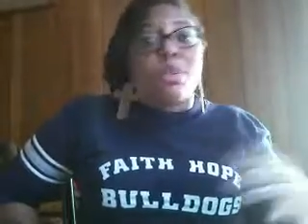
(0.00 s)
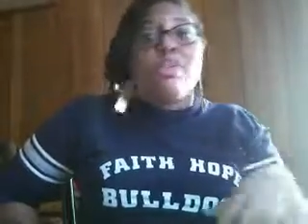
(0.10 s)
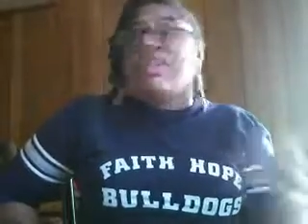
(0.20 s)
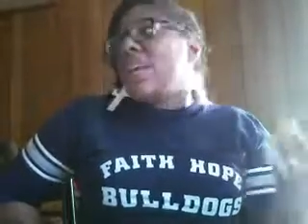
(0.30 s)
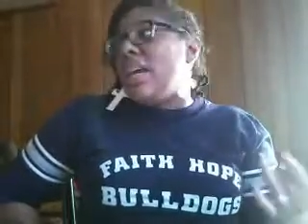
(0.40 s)

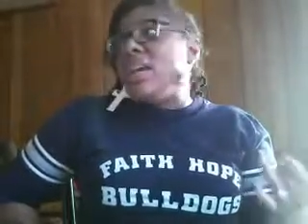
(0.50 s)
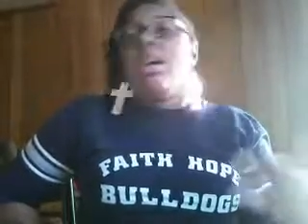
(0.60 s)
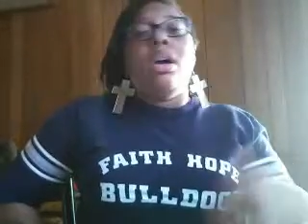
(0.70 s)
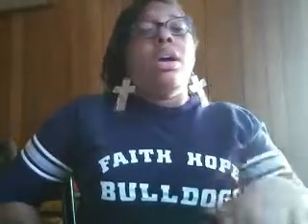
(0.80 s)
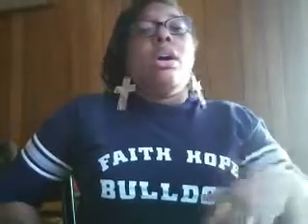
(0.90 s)
We forget
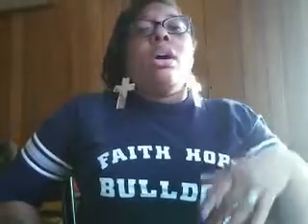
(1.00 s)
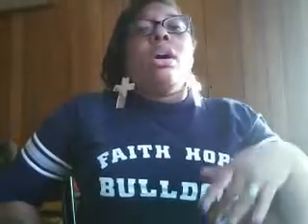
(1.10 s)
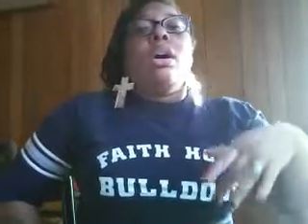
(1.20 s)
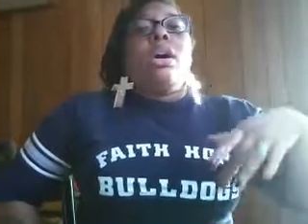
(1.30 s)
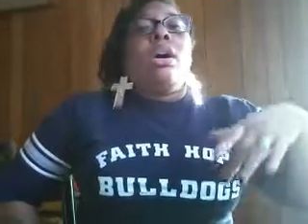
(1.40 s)

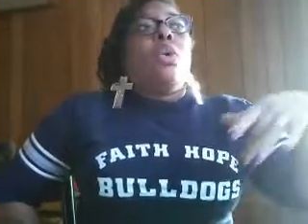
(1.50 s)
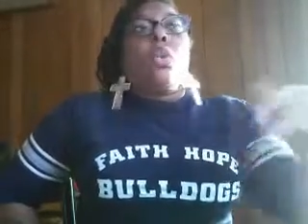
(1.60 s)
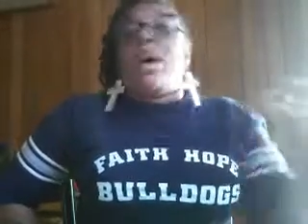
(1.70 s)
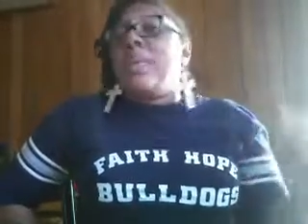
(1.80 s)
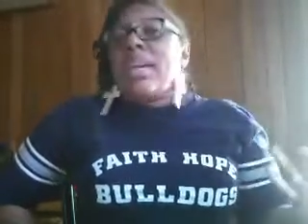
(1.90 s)

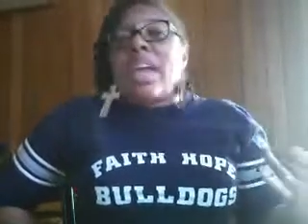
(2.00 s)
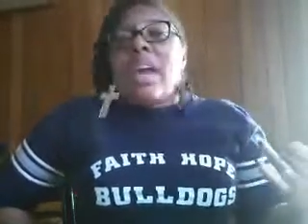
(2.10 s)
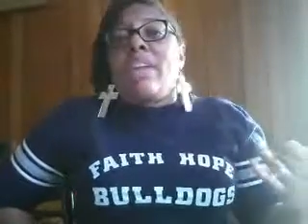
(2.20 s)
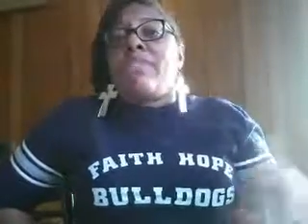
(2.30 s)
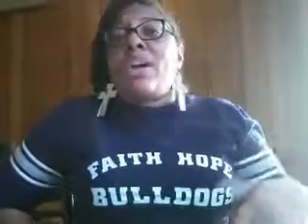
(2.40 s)
where we
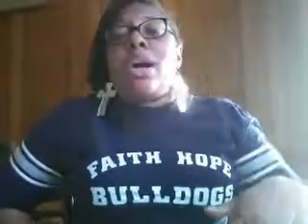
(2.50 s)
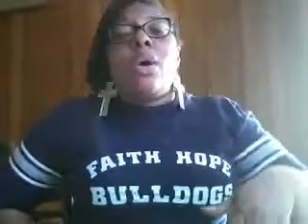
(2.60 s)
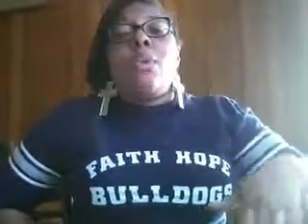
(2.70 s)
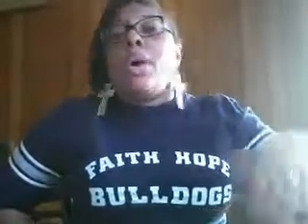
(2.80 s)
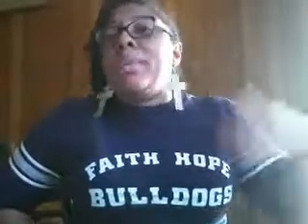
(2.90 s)
came
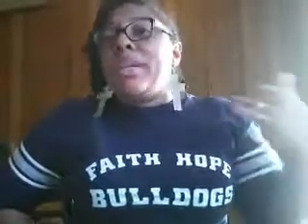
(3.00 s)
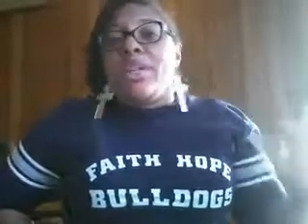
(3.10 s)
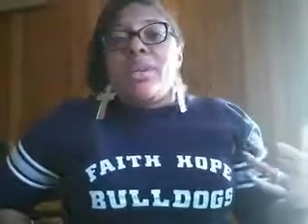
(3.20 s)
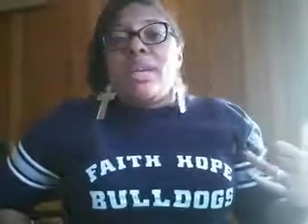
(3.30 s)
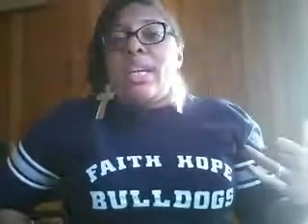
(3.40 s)
from, what we're
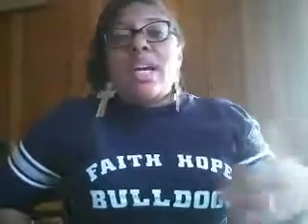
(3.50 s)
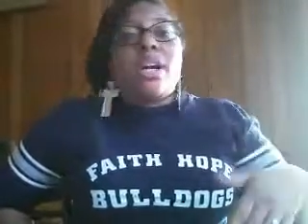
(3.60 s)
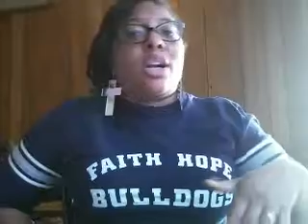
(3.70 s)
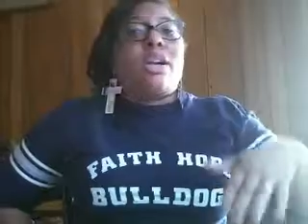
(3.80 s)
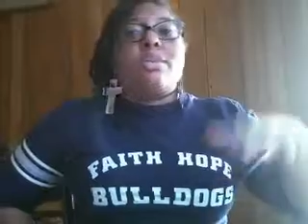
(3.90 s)
doing
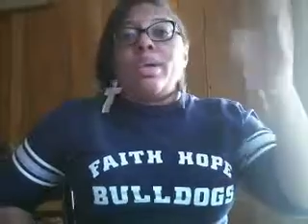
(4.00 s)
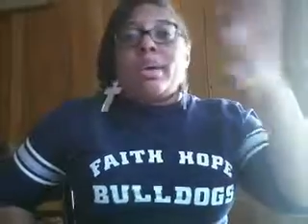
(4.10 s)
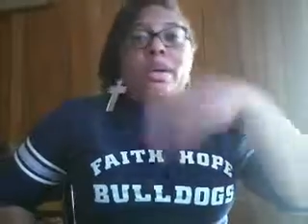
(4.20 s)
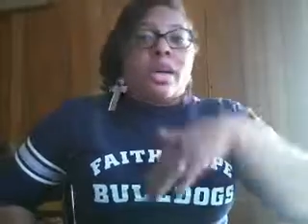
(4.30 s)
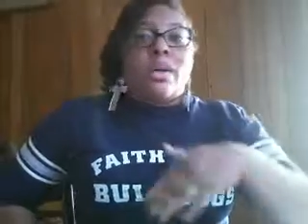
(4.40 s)
here,
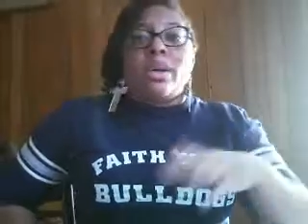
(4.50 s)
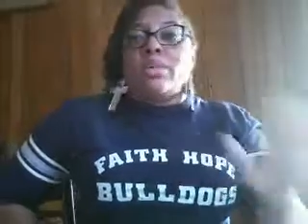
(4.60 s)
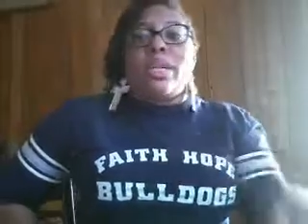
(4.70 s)
where we're going.